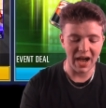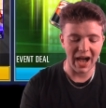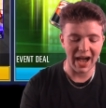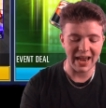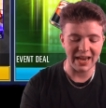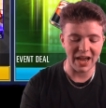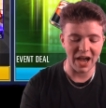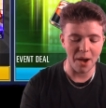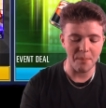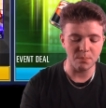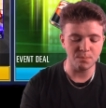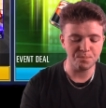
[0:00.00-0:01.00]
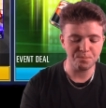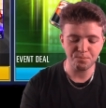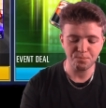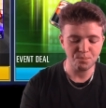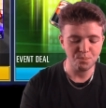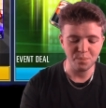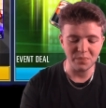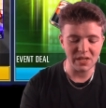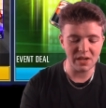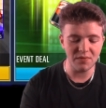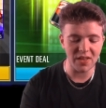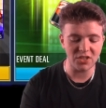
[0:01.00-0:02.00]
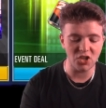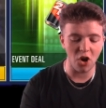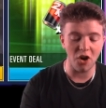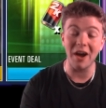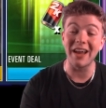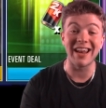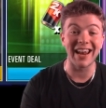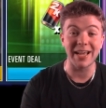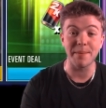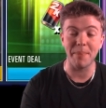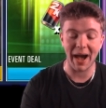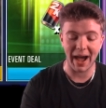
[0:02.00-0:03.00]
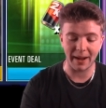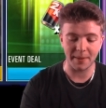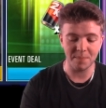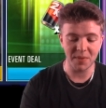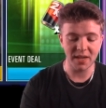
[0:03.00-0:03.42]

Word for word: a um, there's not an elite pack.